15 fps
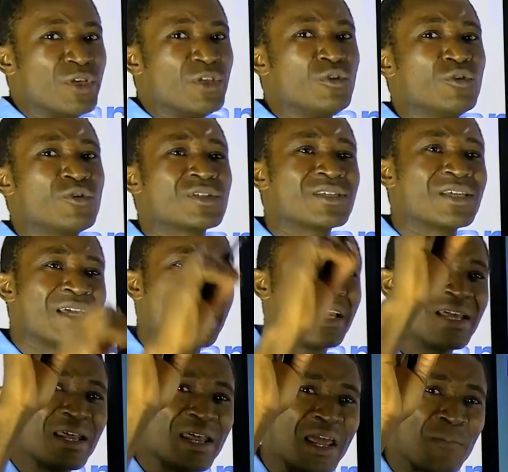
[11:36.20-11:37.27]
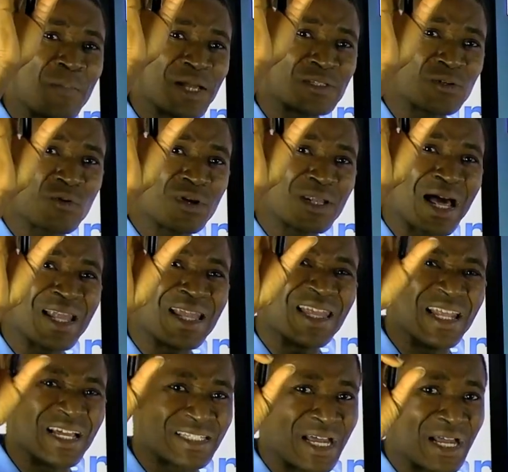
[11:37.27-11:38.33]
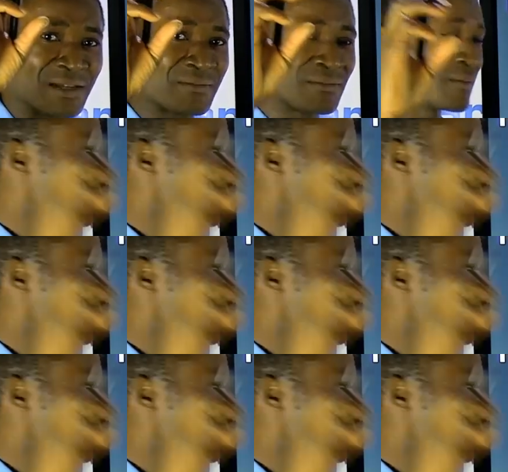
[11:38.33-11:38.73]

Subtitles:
We use a particular letter.